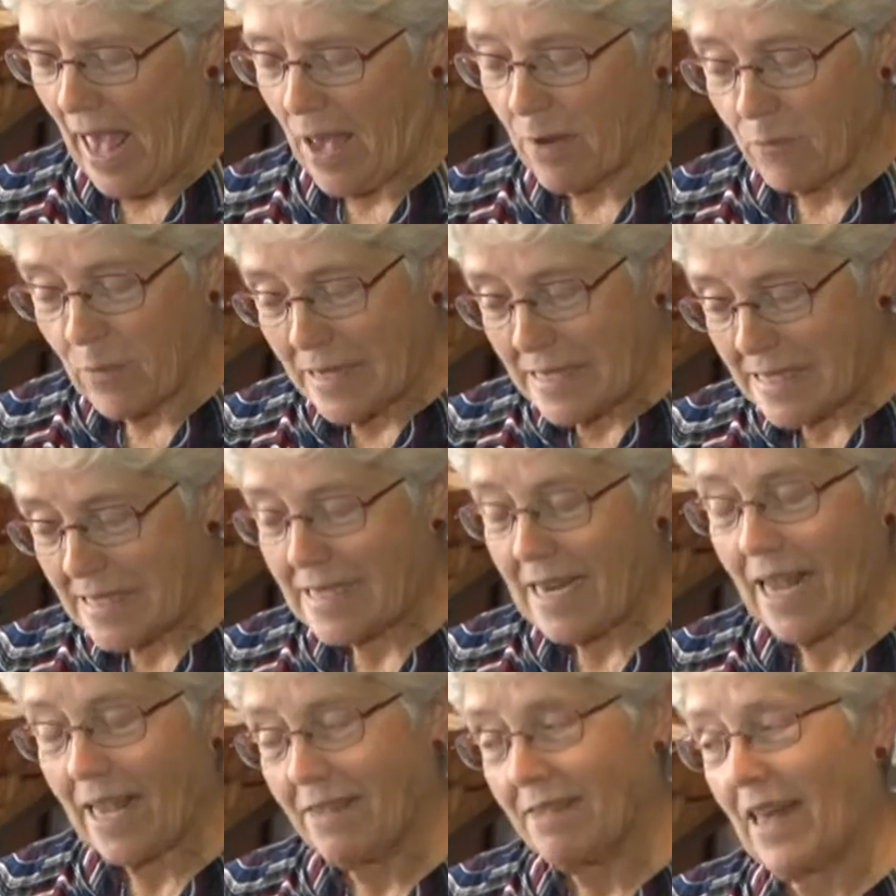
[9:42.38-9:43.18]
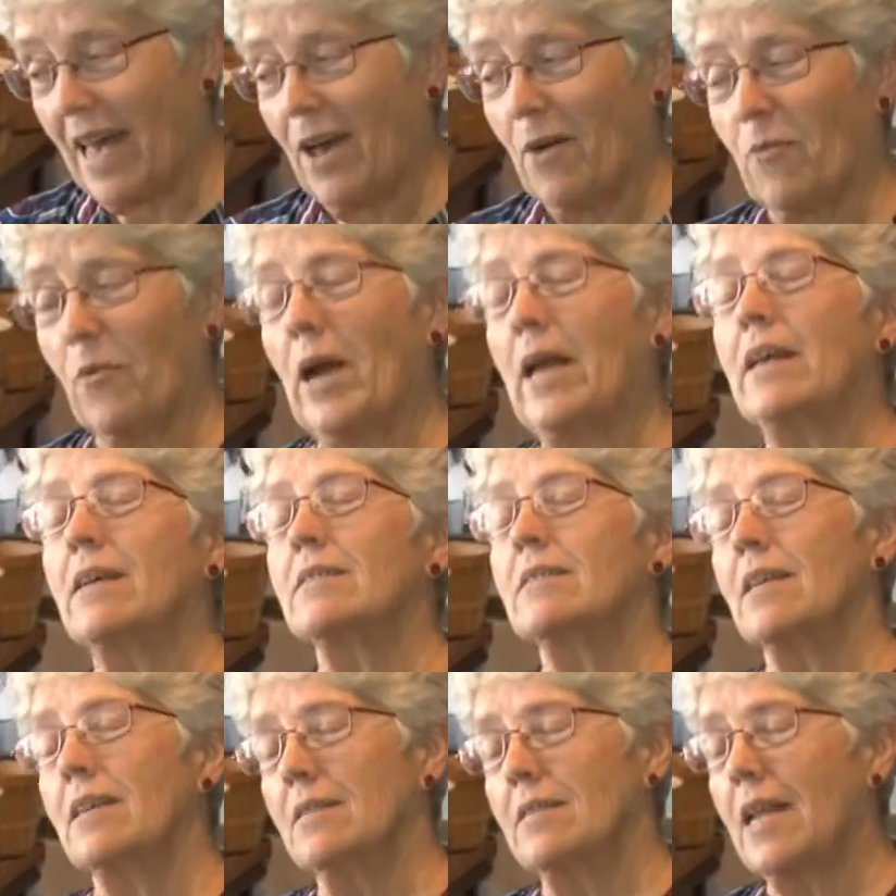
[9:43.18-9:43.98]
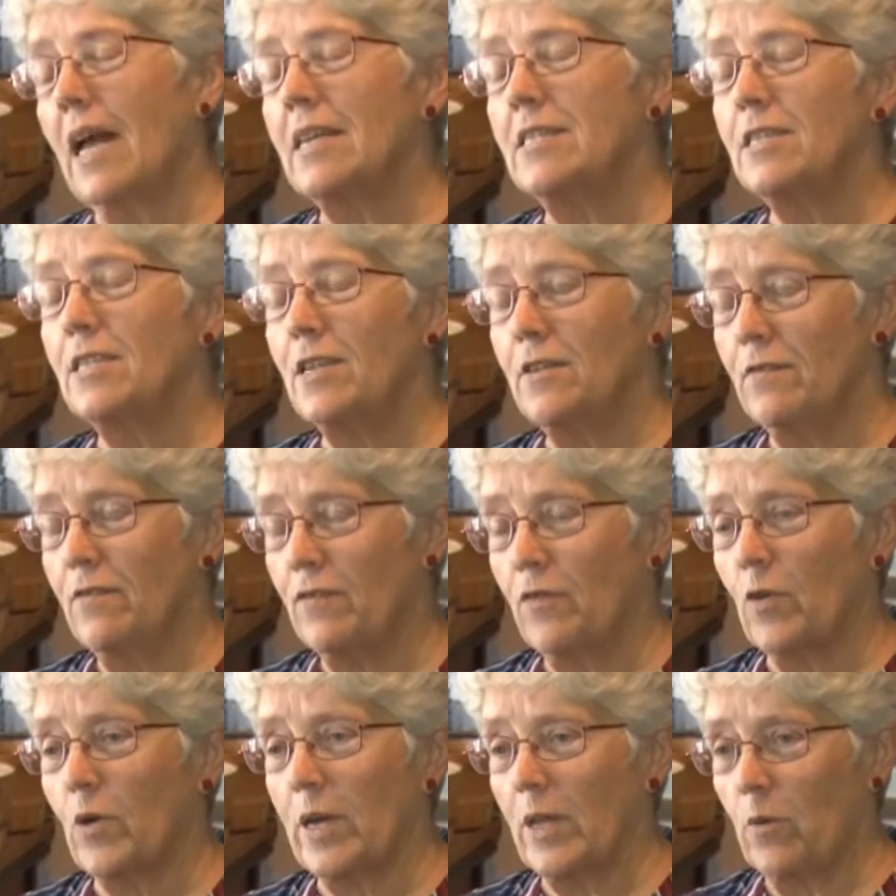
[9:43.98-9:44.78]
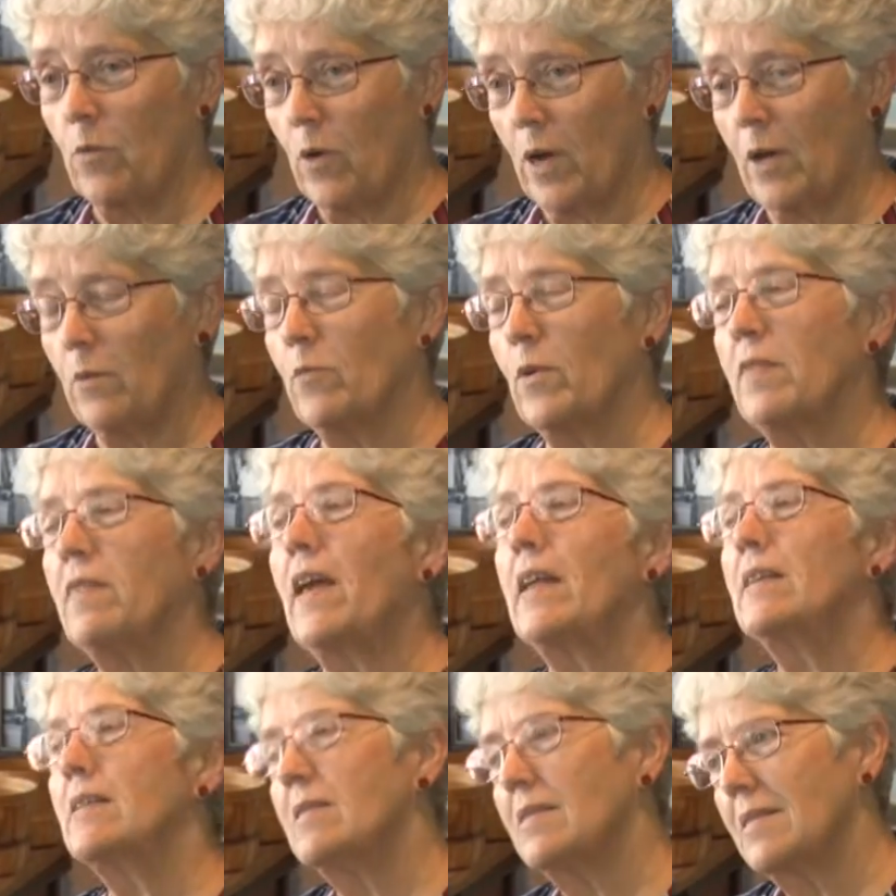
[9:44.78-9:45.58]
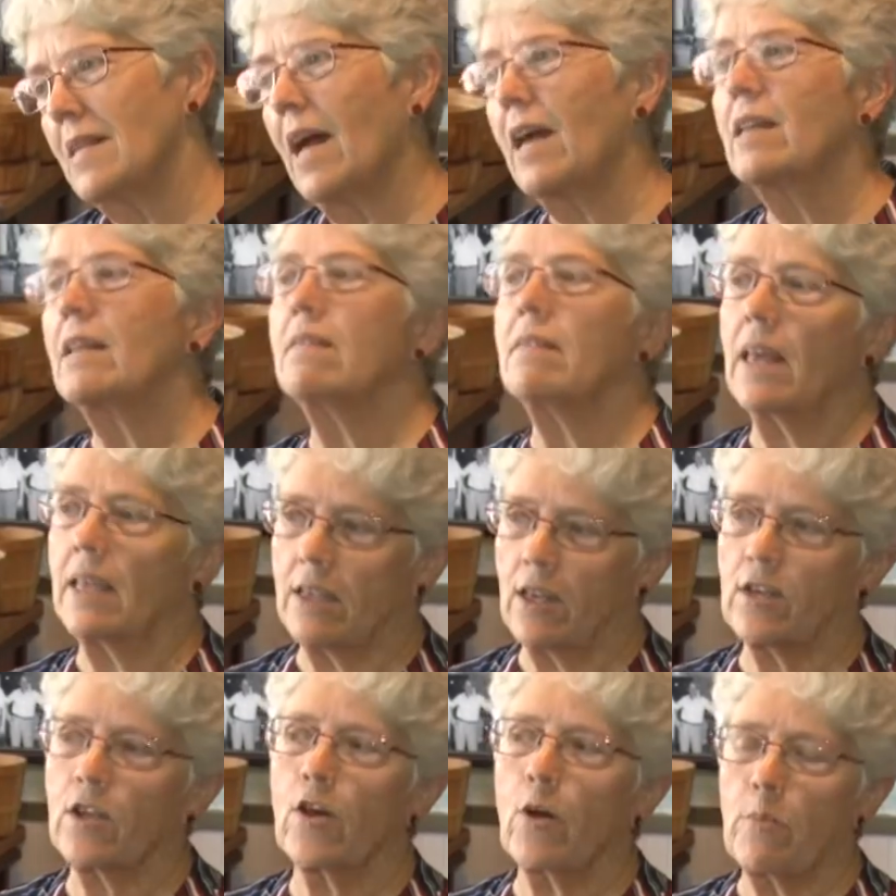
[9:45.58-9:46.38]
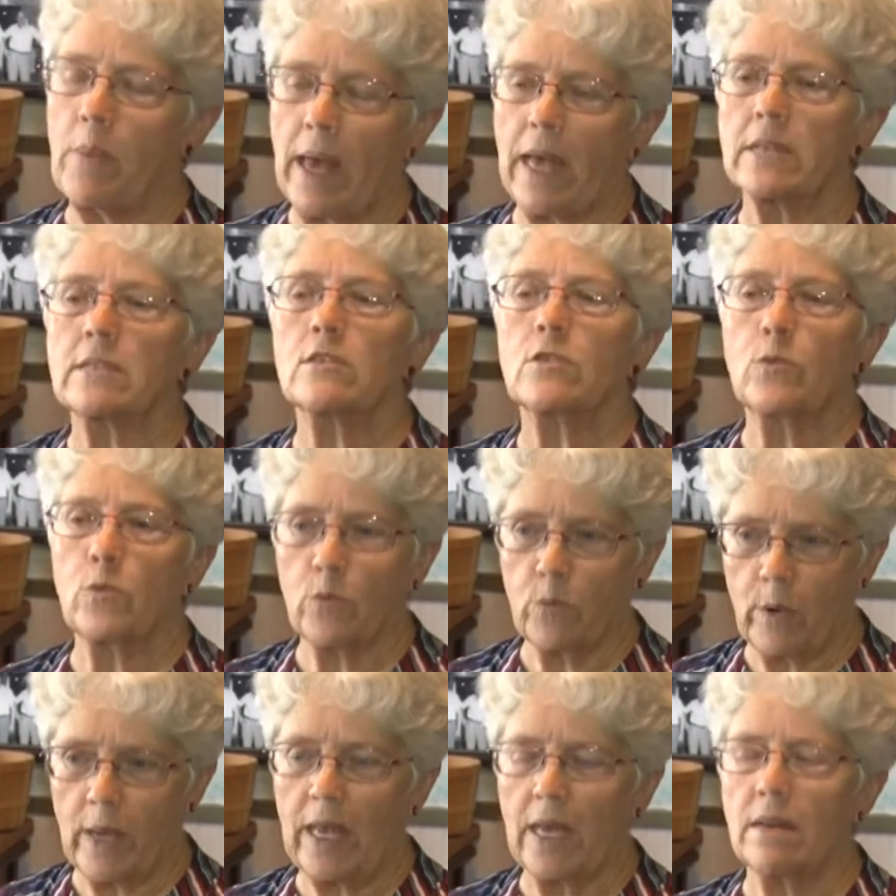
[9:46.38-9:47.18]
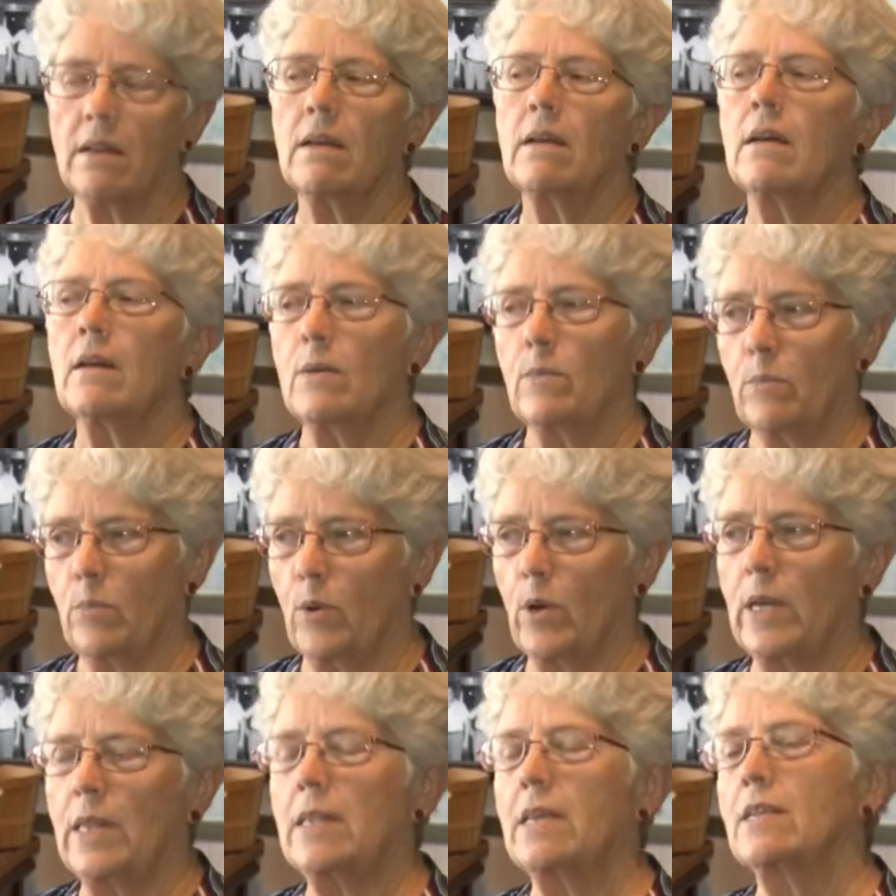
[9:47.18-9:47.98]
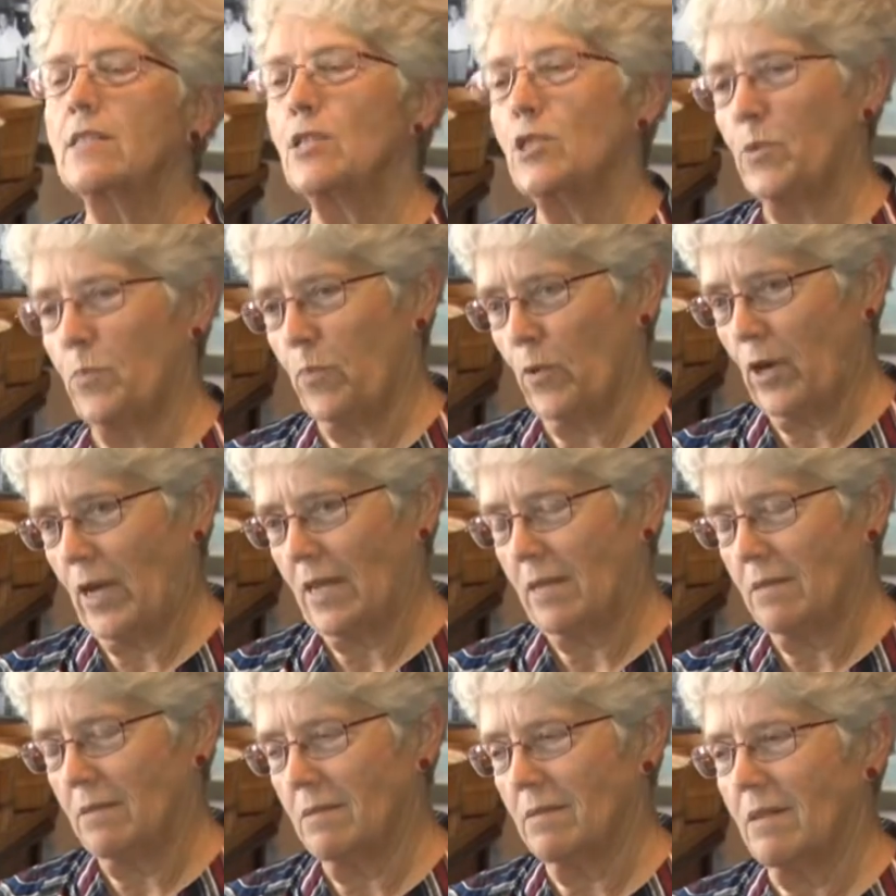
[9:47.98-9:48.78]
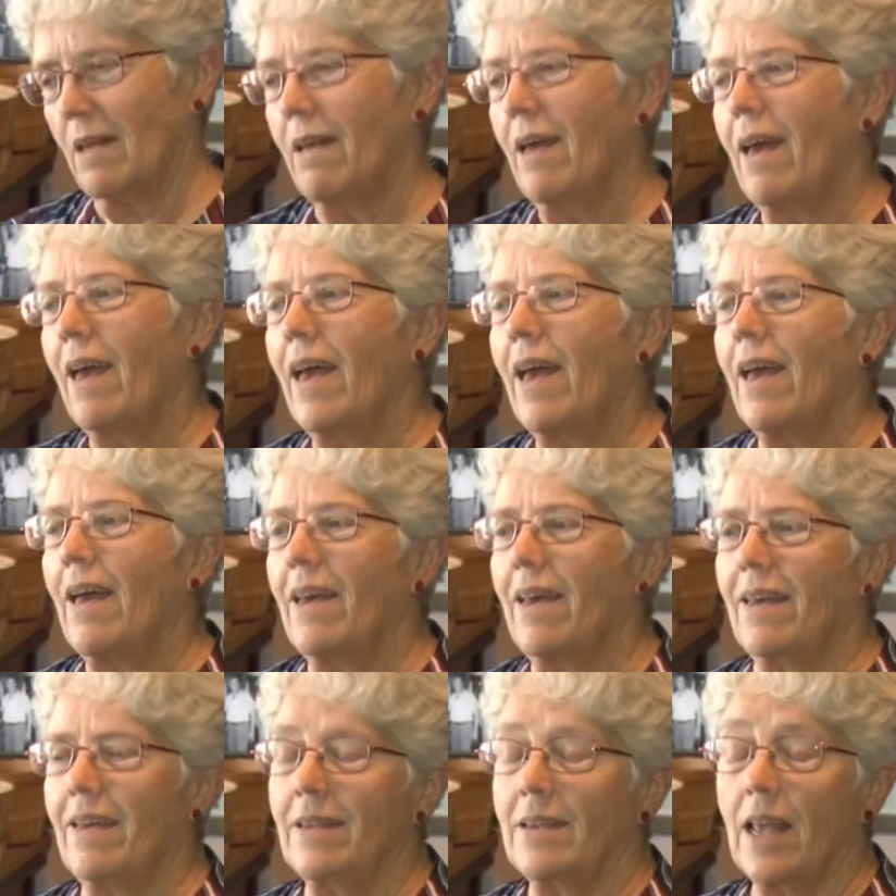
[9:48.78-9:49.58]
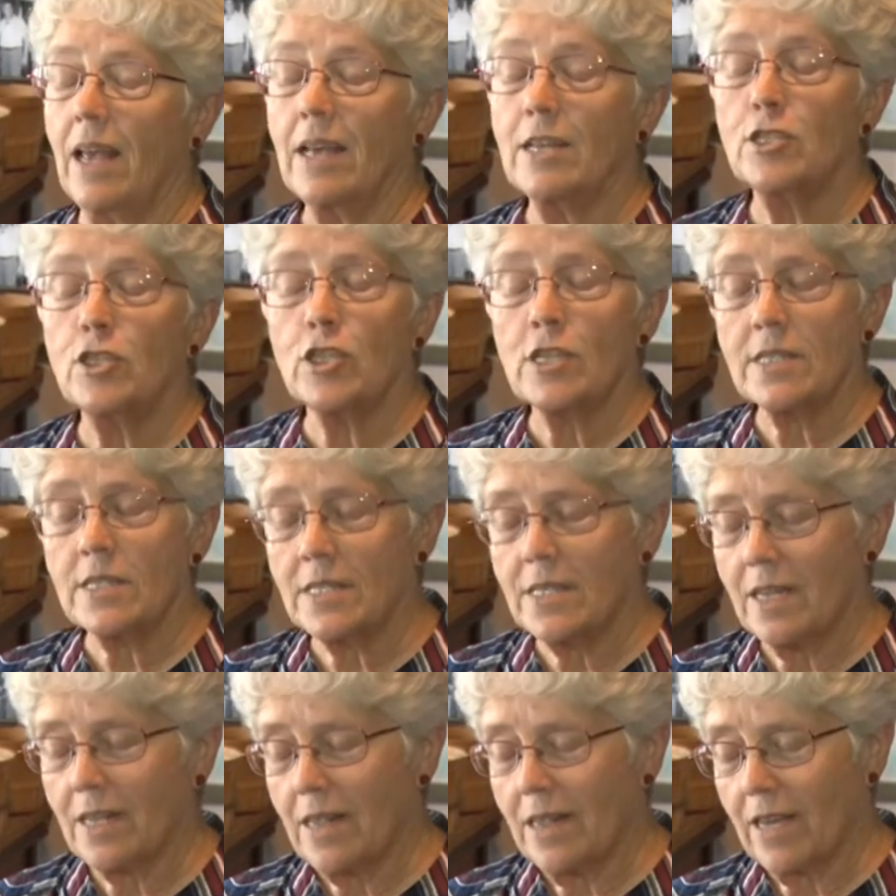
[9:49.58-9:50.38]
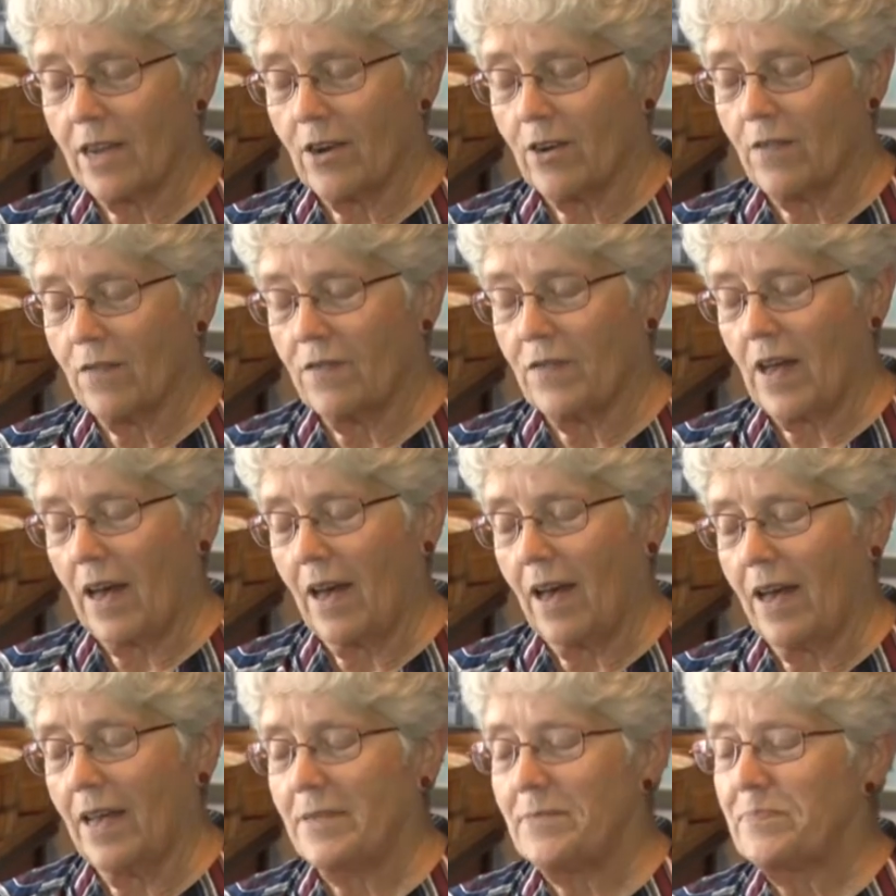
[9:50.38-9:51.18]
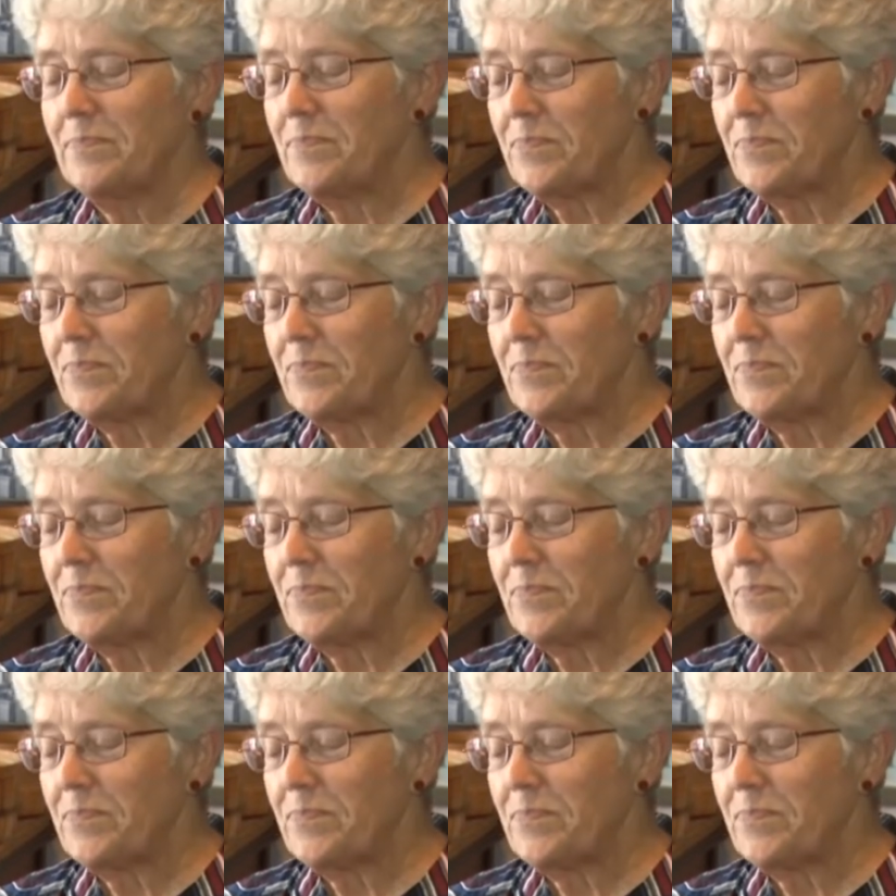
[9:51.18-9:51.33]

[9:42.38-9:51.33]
and we stayed that way until 1941 when they decided they could go back to red boiling springs. And, and just to clarify,